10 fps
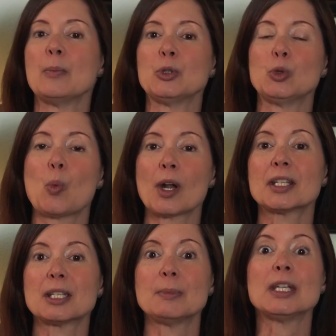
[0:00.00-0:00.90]
you want it
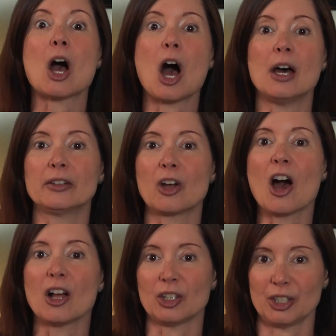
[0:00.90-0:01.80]
to be
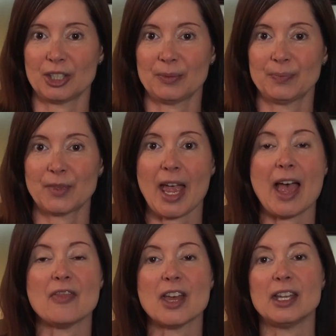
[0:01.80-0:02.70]
uncolored.
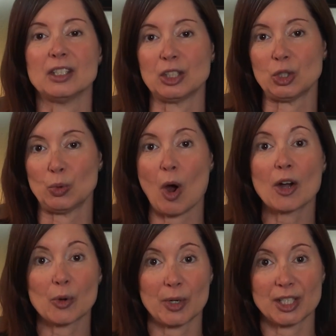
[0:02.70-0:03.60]
And then you
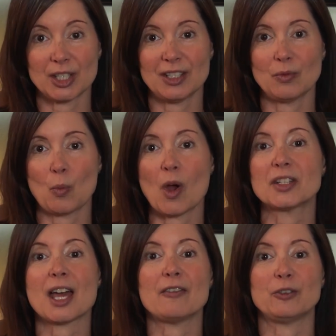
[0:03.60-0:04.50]
are going to want
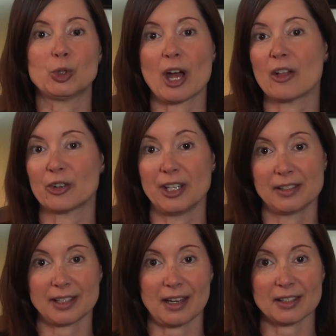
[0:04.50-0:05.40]
to have food coloring
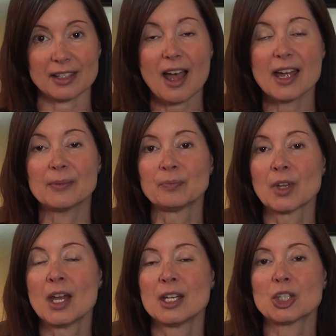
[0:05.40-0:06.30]
set aside
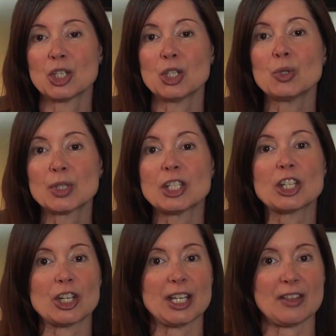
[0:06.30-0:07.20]
to use
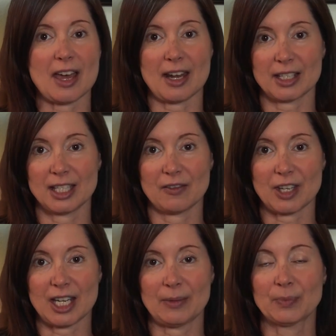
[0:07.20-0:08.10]
during that
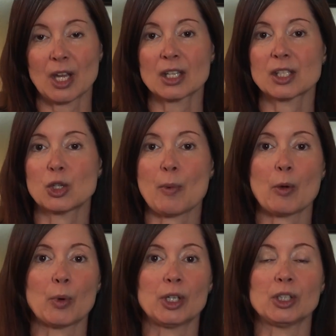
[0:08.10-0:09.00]
activity. So you might
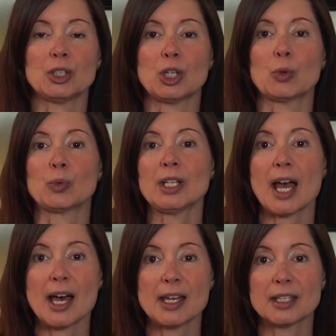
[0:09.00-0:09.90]
want to, read
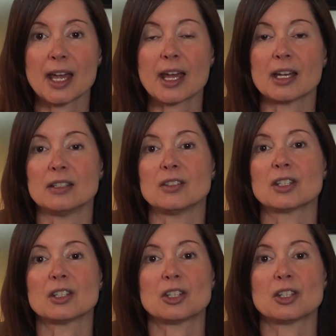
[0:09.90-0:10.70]
ahead and,